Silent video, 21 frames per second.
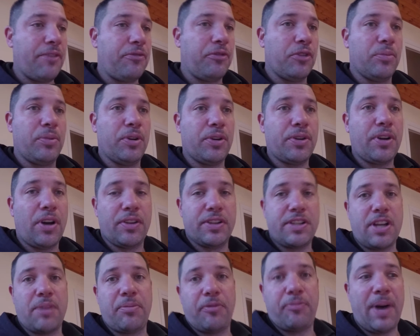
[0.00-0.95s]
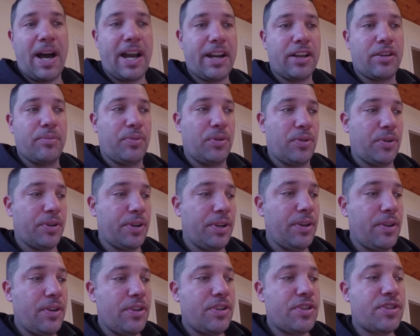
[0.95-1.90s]
floorboard on the top of particle board,
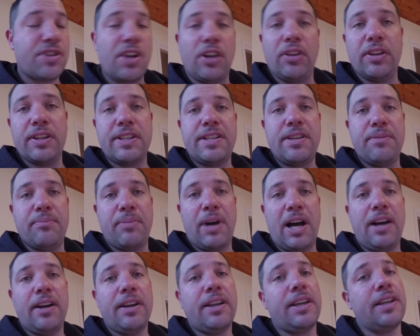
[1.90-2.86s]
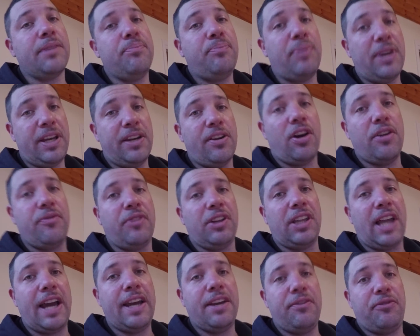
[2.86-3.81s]
solid timber, can be an
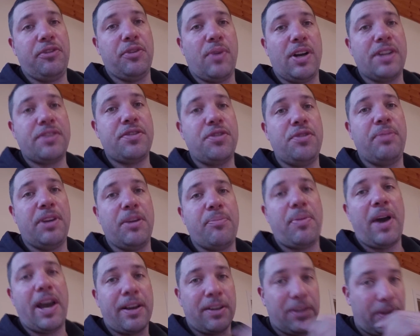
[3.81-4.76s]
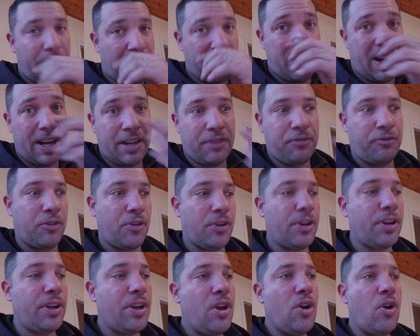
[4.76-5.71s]
overlay if you want to, but you're paying a lot of money for
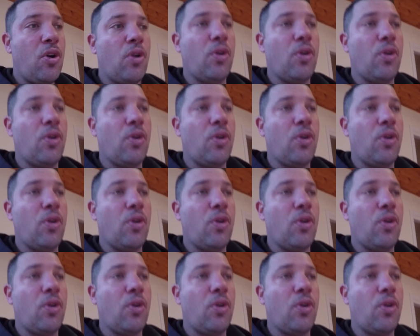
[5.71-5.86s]
it,